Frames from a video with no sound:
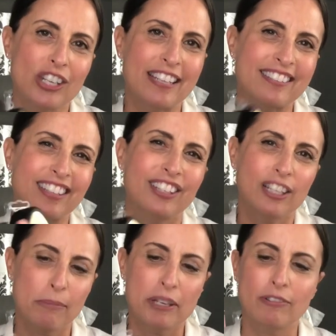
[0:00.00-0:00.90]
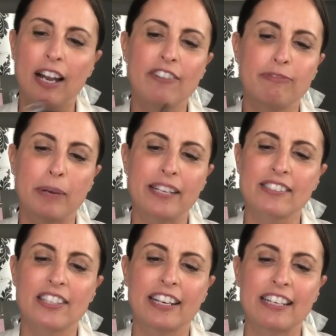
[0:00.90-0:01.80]
It's a little bit rough, but it's
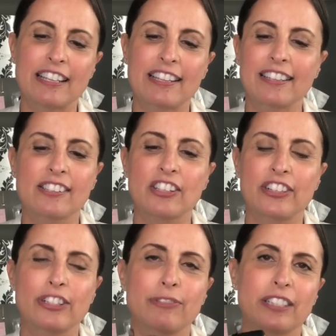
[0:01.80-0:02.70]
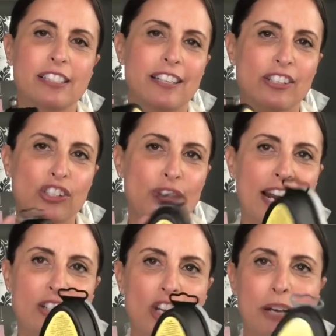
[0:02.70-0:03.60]
not anything that's going to really like
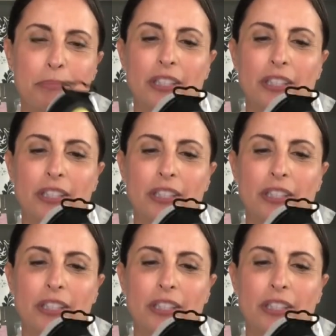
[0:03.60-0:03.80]
scratch up the